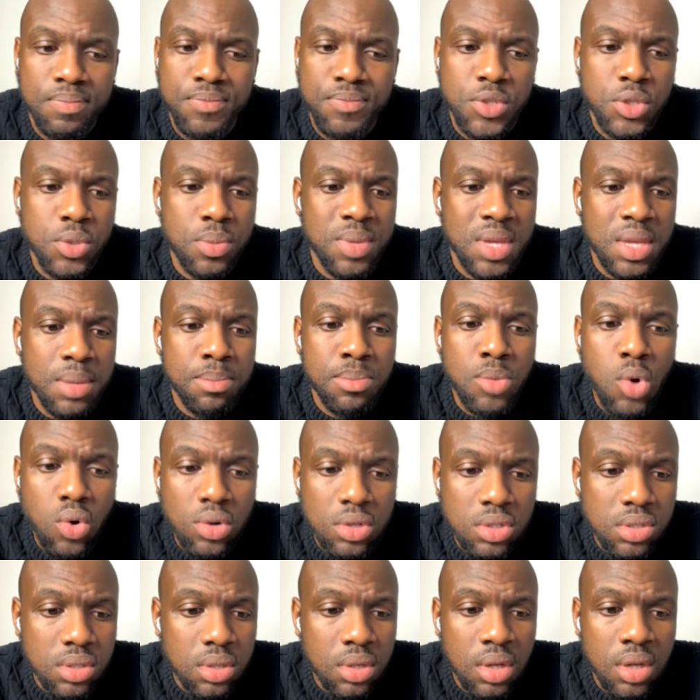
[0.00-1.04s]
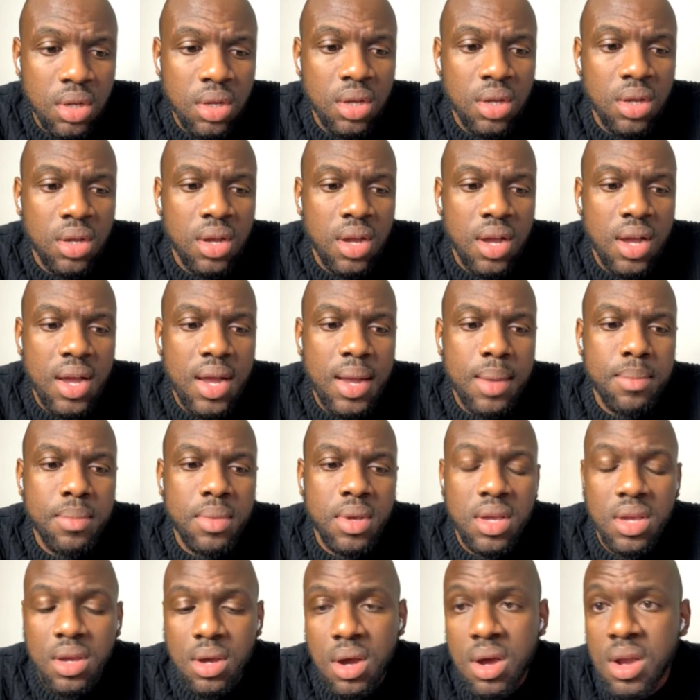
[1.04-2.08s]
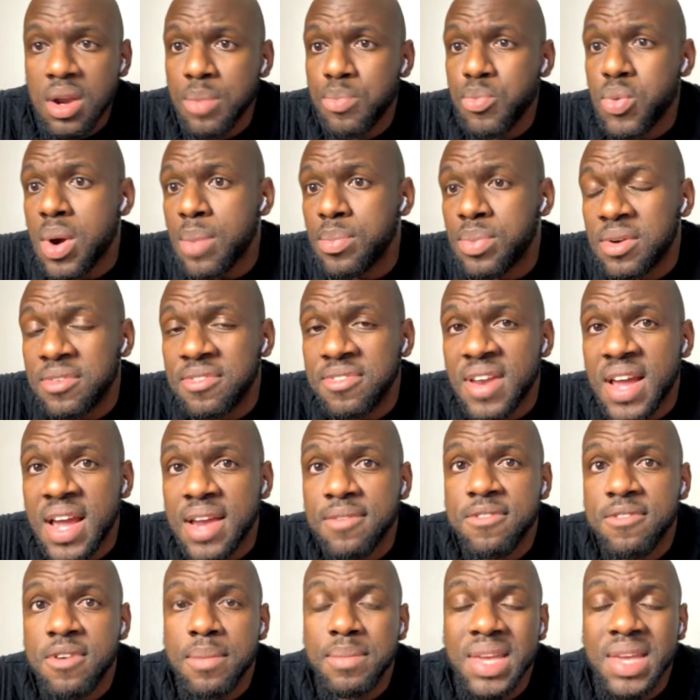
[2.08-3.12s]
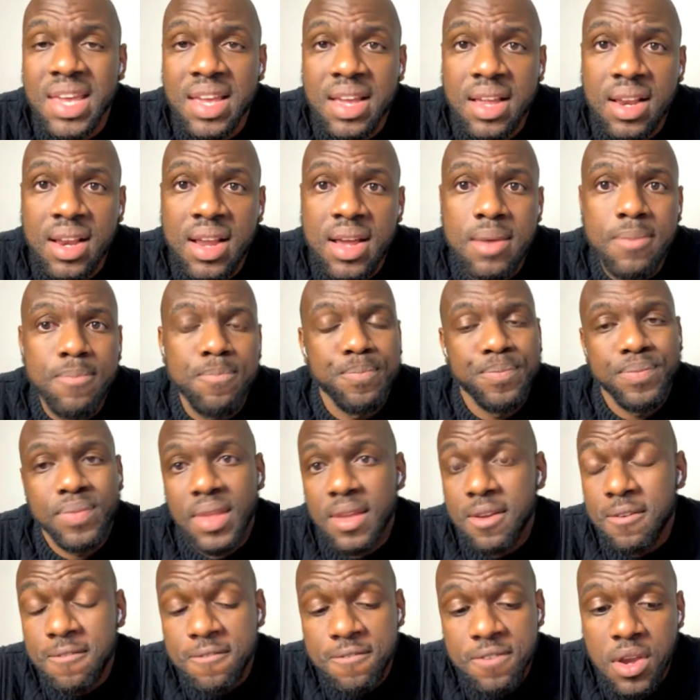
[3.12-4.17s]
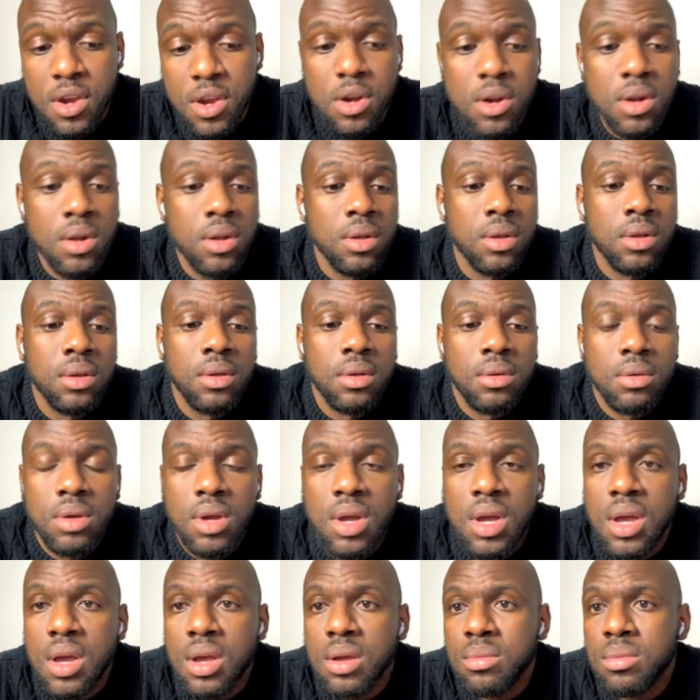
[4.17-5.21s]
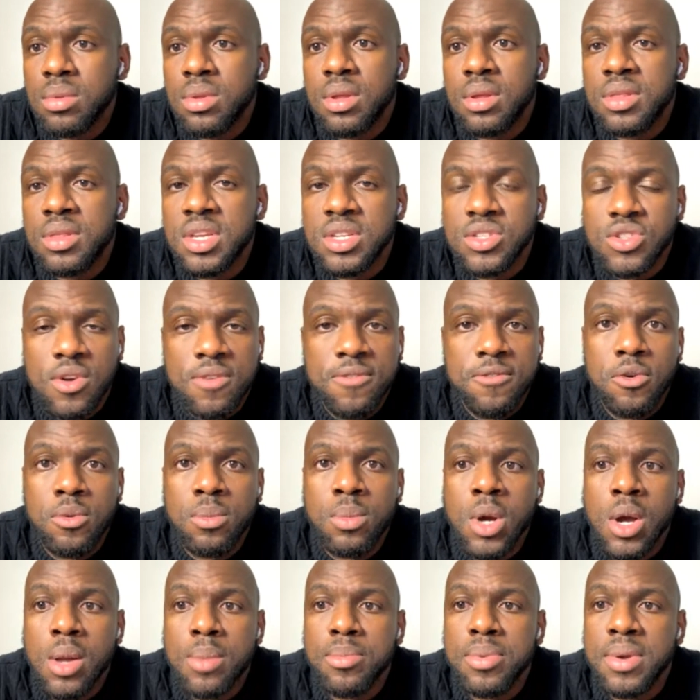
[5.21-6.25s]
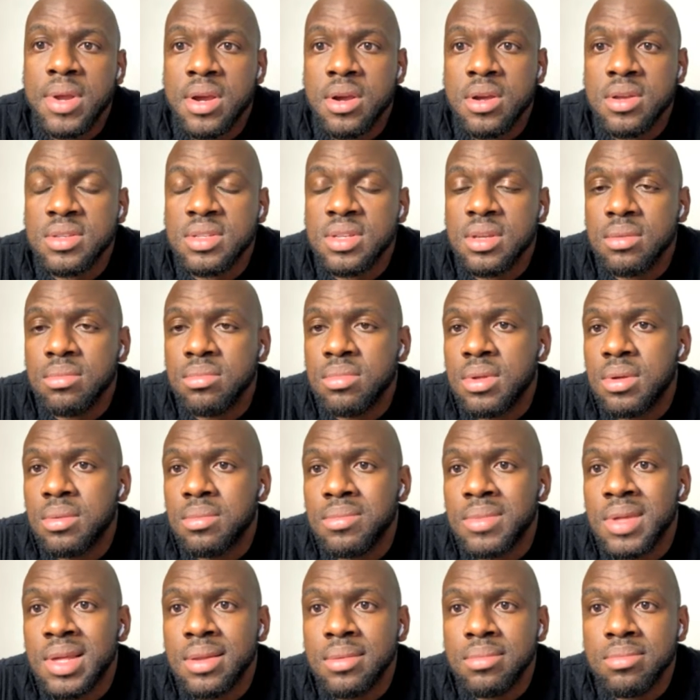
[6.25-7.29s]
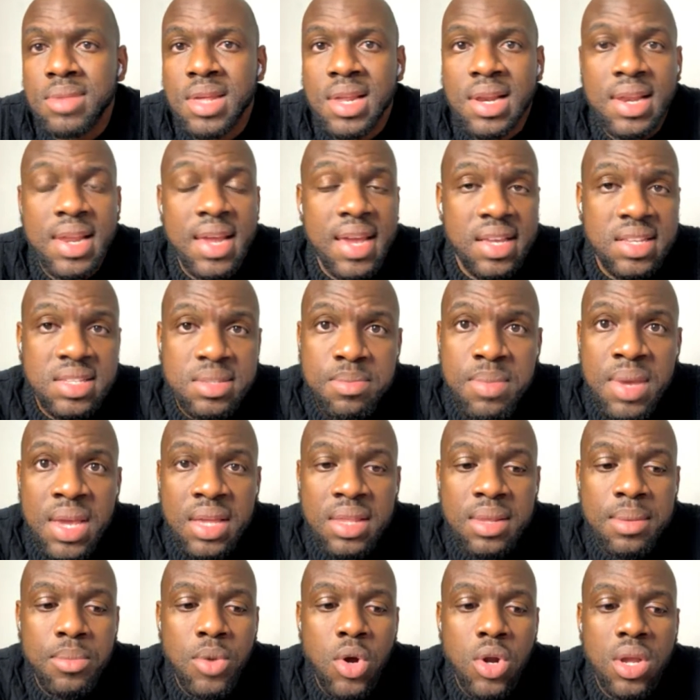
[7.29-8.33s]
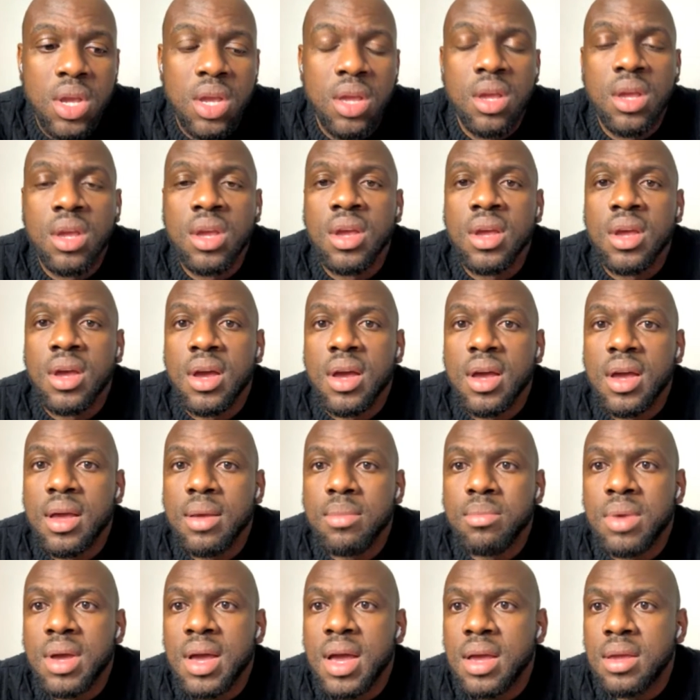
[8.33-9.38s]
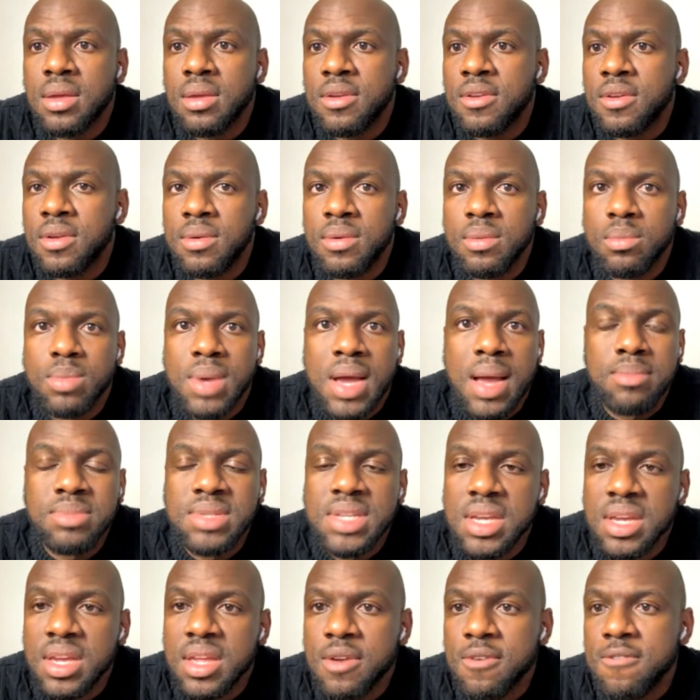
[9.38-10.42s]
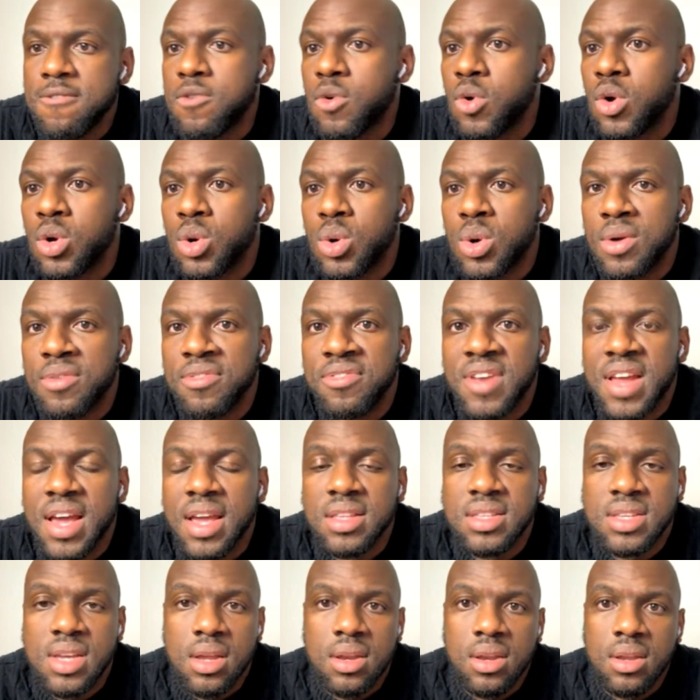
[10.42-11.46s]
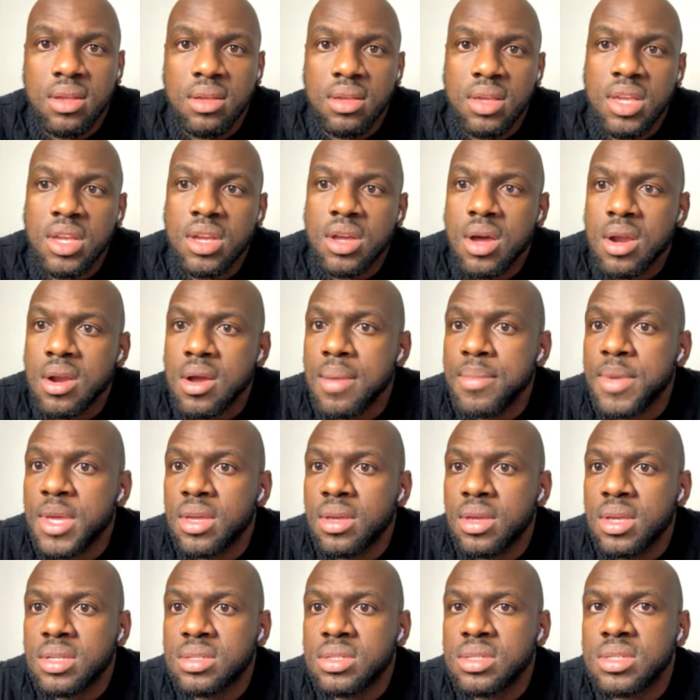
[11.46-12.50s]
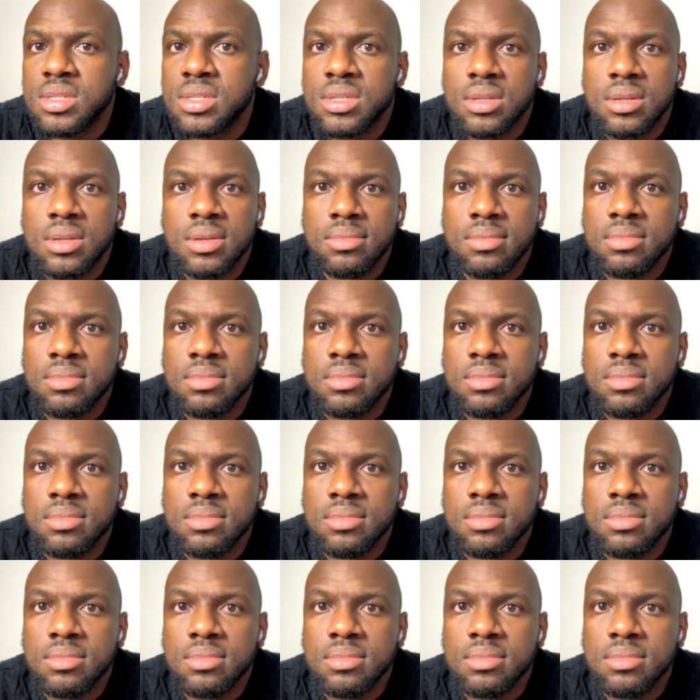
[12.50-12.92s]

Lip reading: To be booked on a proper flight from England, fair. These are football players. The legs make the money. I'm taking a 4-hour flight, and economy is